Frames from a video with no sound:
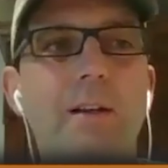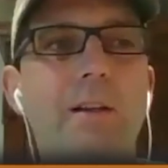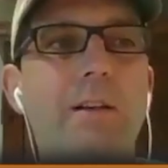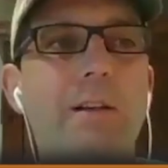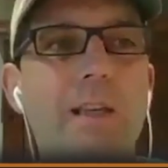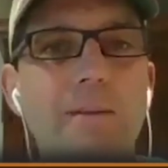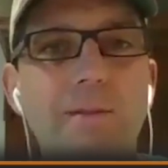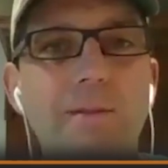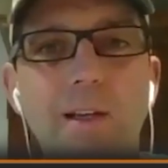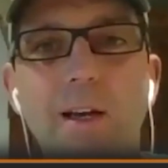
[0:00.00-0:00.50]

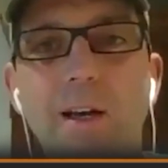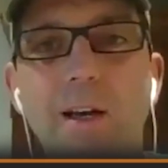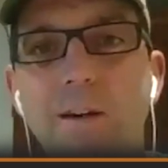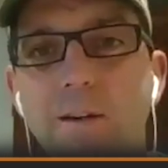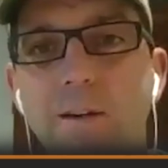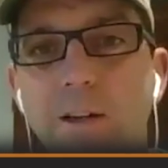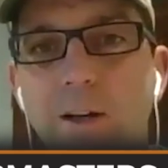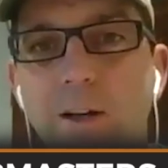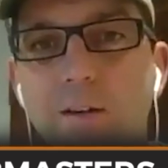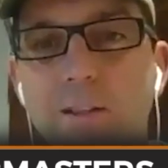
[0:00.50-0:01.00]
Give you
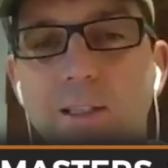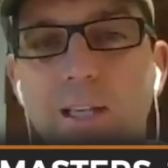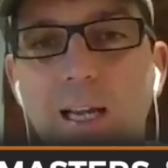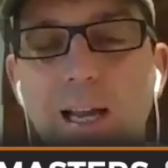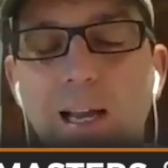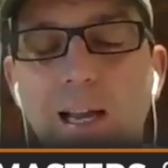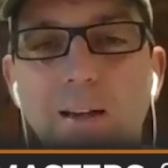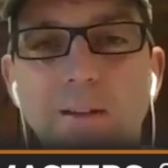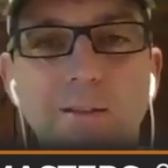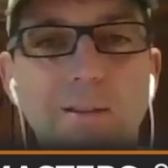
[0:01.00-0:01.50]
$100
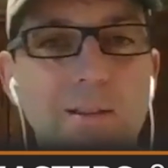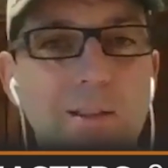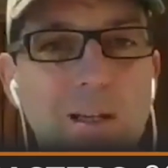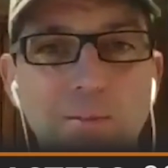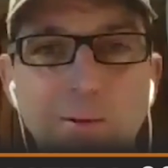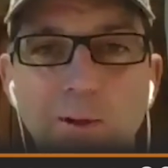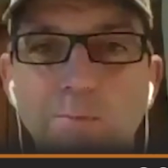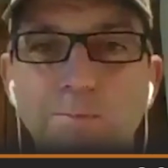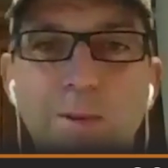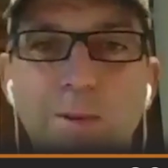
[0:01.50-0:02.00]
cash. Come
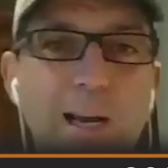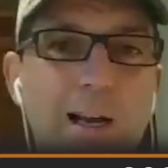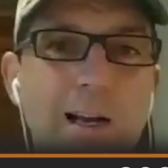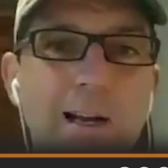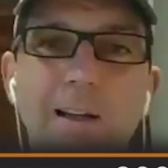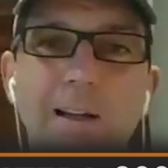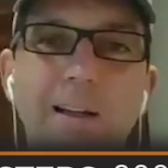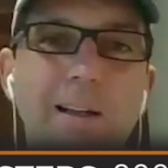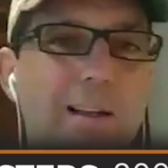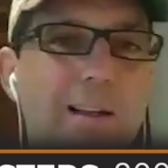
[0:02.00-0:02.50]
on by.
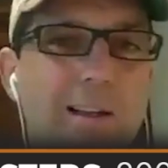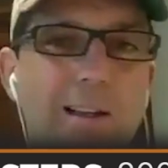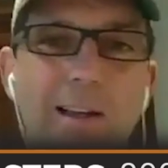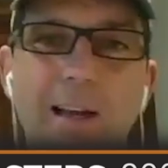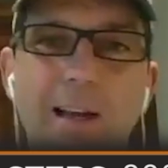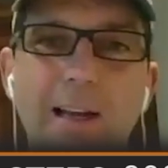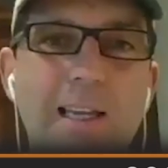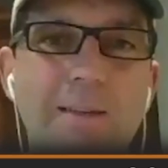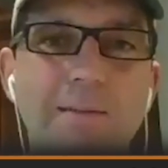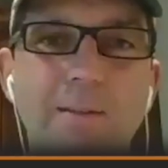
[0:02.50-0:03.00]

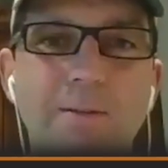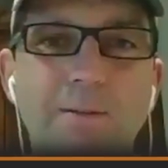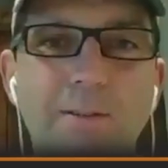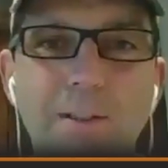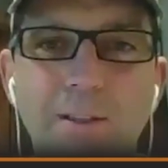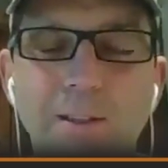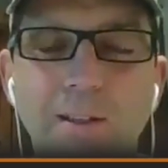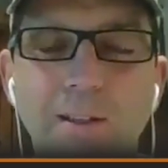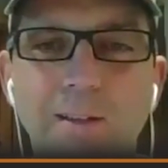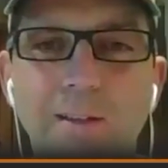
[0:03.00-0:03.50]
I give it
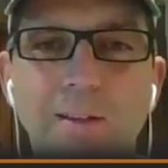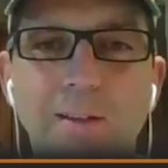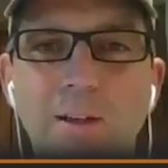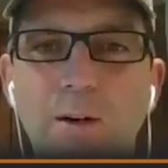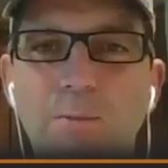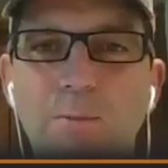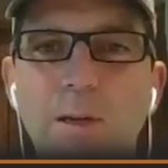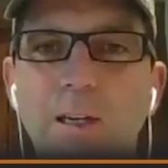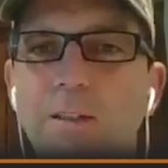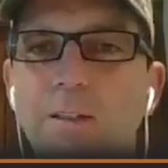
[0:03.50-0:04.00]
to you. No
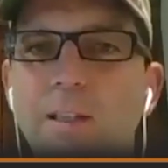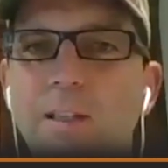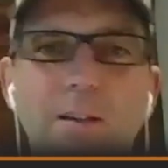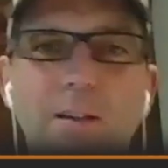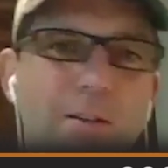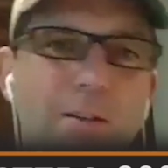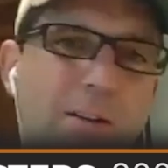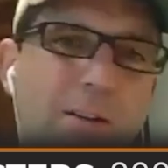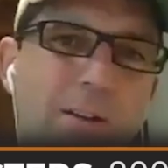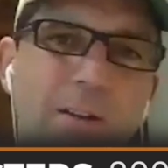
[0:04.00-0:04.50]
big
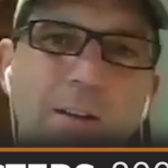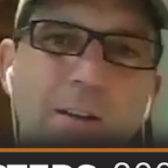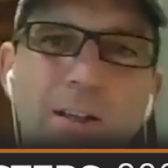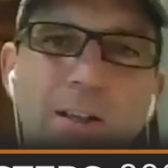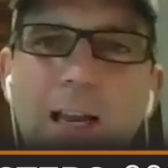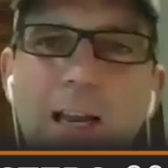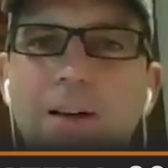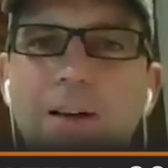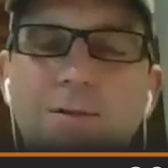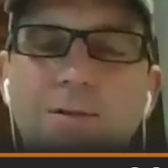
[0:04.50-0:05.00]
deal.
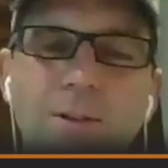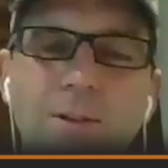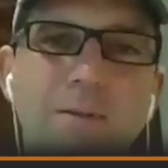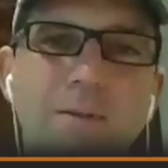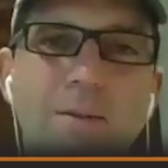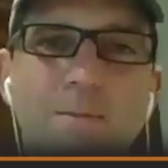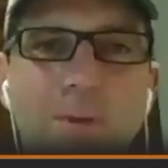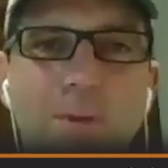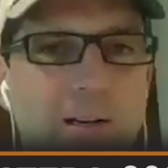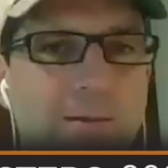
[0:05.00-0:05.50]
Cash for
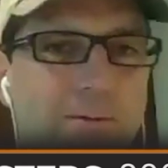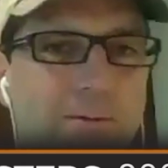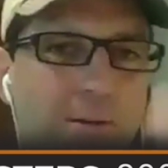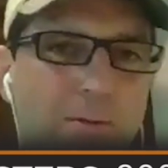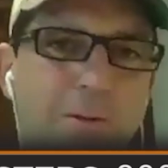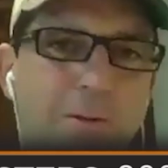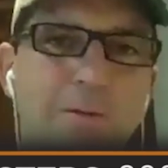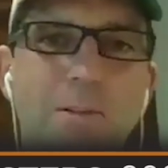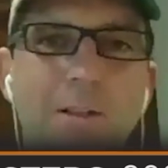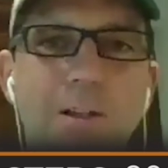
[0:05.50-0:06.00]
everybody for
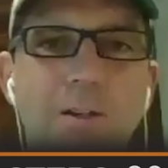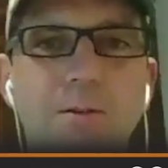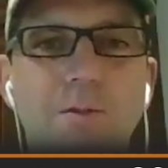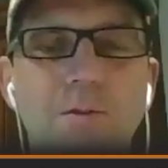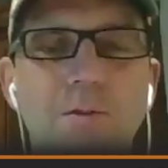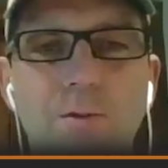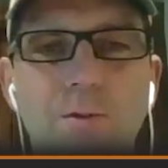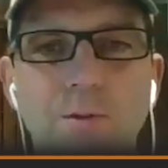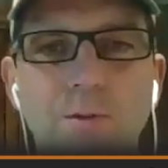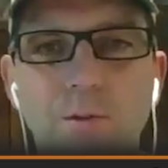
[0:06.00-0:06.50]

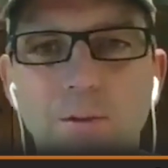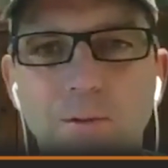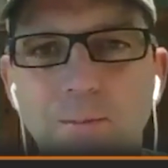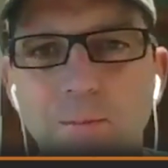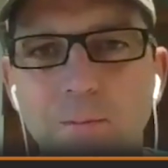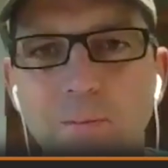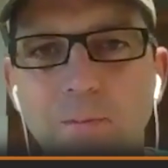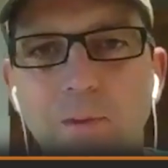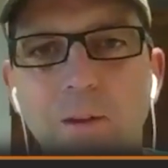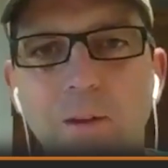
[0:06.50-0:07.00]
reviews.
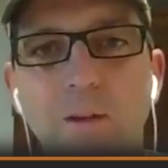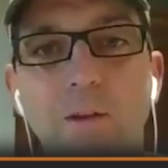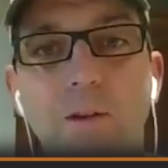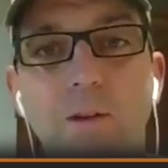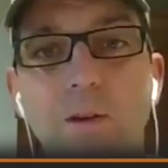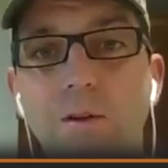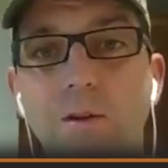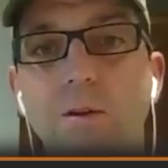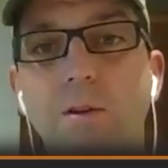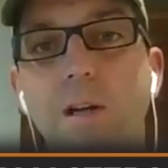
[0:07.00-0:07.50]

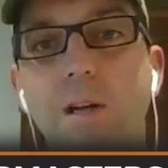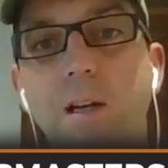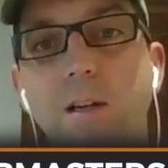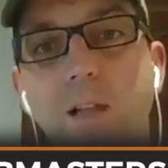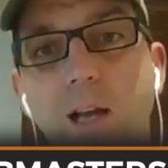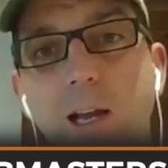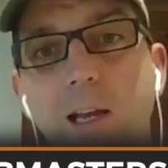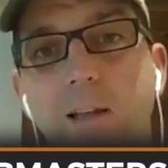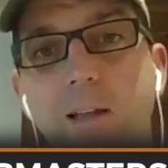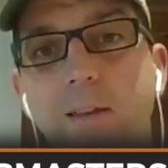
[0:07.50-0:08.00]
Google doesn't
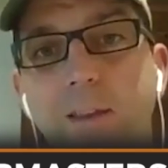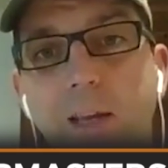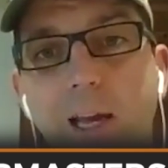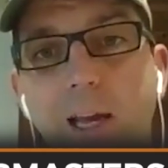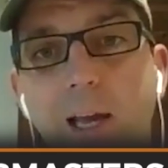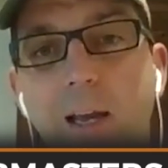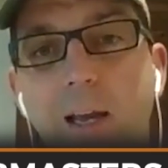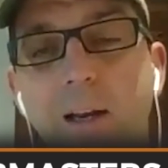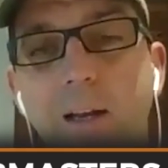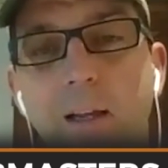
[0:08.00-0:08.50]
like
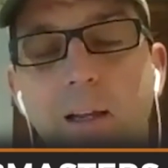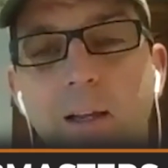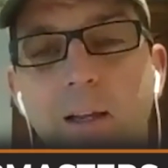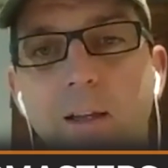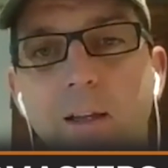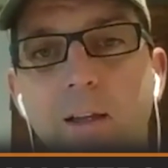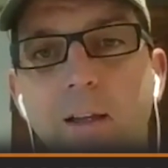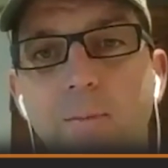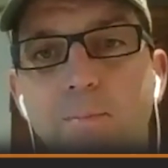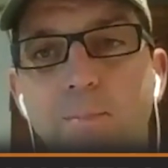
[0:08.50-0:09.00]
that.
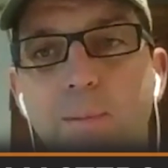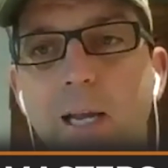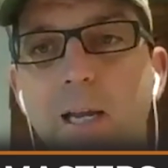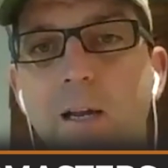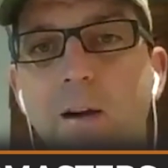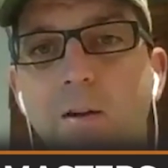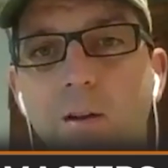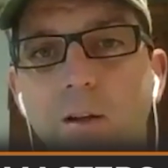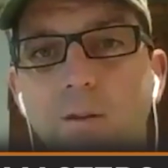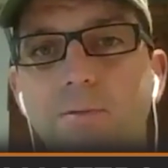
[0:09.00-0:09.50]

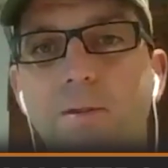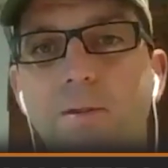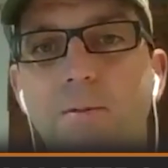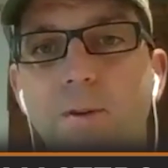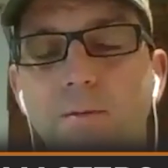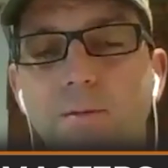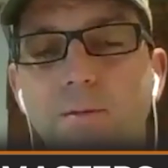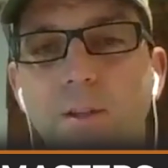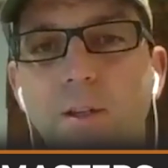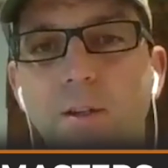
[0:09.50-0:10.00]
Payola for
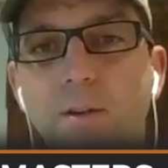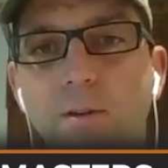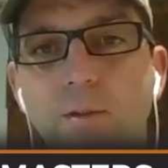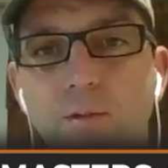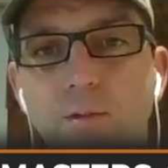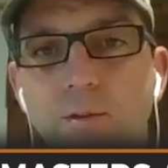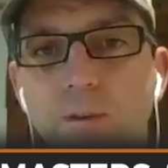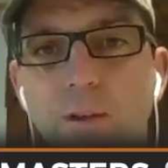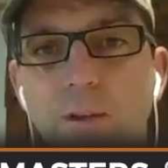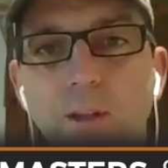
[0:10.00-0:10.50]

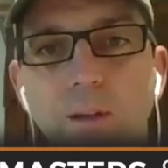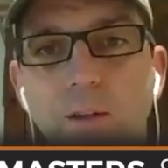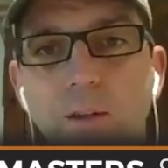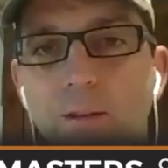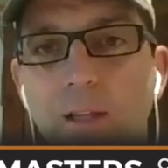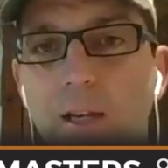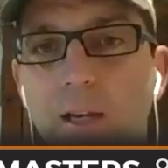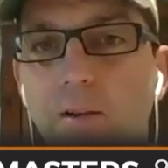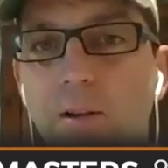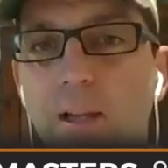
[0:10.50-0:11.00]
reviews.
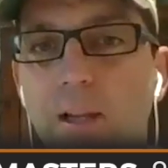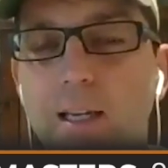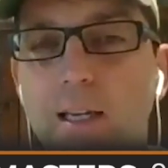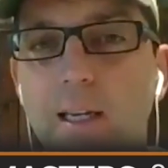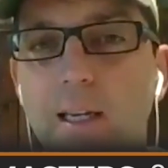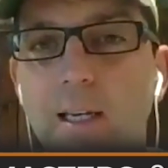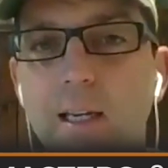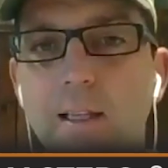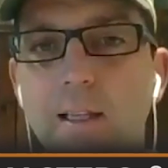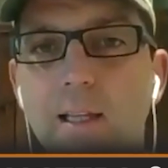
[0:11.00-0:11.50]
They don't like
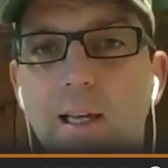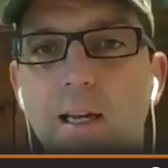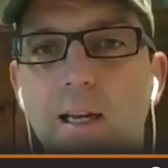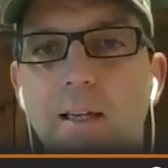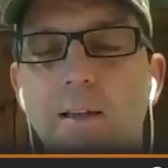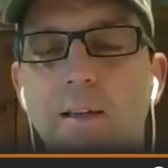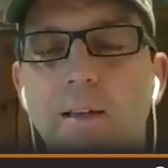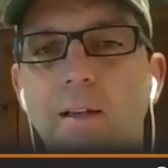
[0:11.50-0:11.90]
any of that.